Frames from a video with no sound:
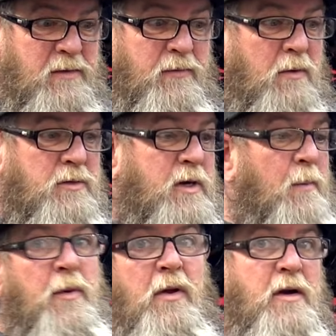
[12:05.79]
if there was a
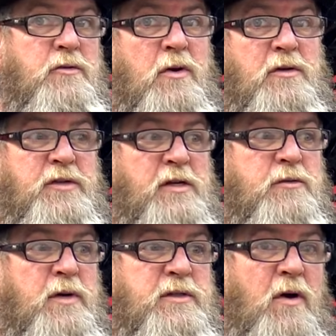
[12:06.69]
couple of extra
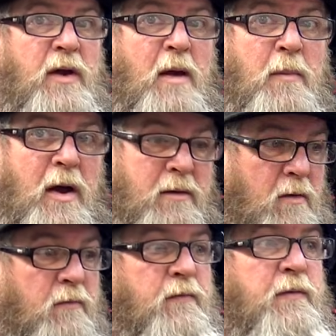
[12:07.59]
accessories on that bike,
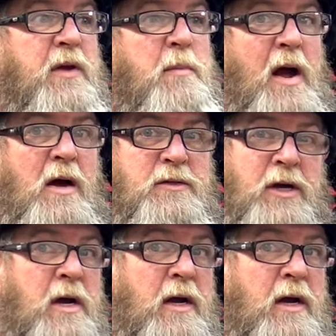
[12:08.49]
another 50 pounds,